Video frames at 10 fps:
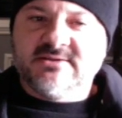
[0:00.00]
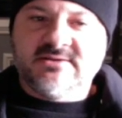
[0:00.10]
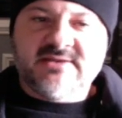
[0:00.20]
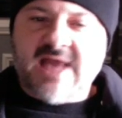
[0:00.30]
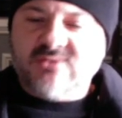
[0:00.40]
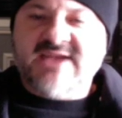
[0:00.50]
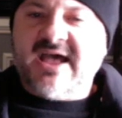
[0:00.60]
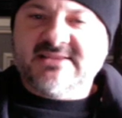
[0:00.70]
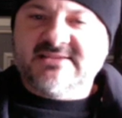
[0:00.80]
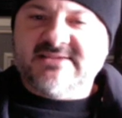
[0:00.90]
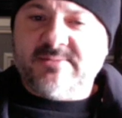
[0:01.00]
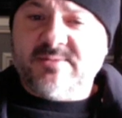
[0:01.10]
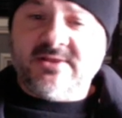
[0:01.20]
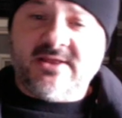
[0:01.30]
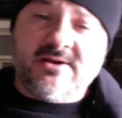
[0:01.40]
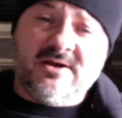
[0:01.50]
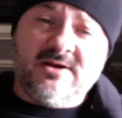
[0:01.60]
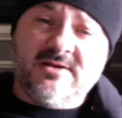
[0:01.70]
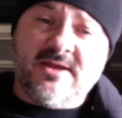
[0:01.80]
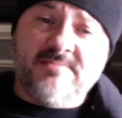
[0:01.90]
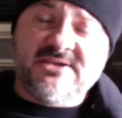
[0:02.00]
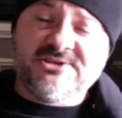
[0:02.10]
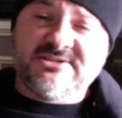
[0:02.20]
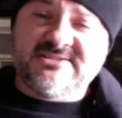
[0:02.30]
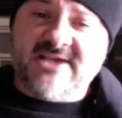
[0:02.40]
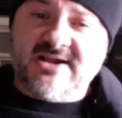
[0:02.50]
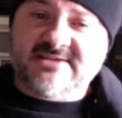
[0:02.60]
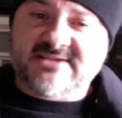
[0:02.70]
Now is not the time to be like, oh, MTG sucks.